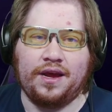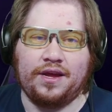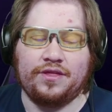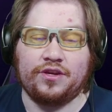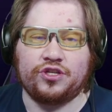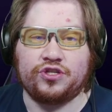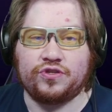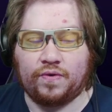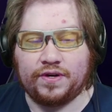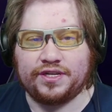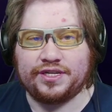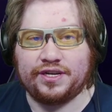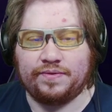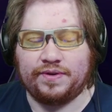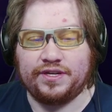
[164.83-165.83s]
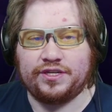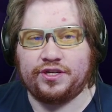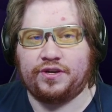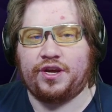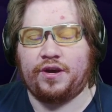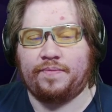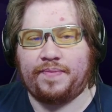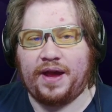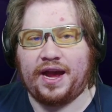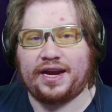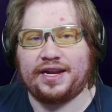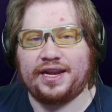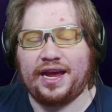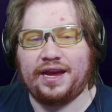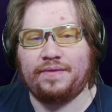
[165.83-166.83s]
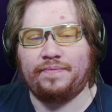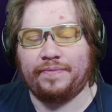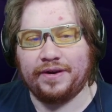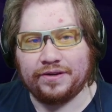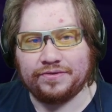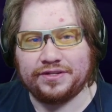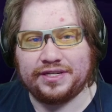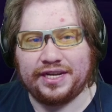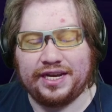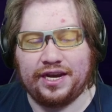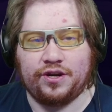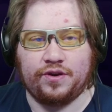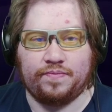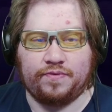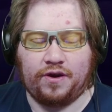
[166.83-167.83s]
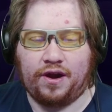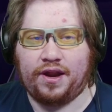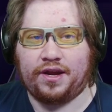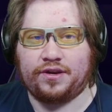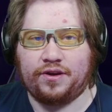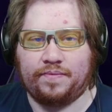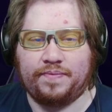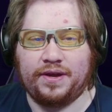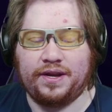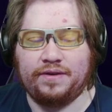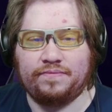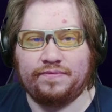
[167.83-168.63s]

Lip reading: The short series, Yu-Gi-Oh! Pack a Day, will see a new product open,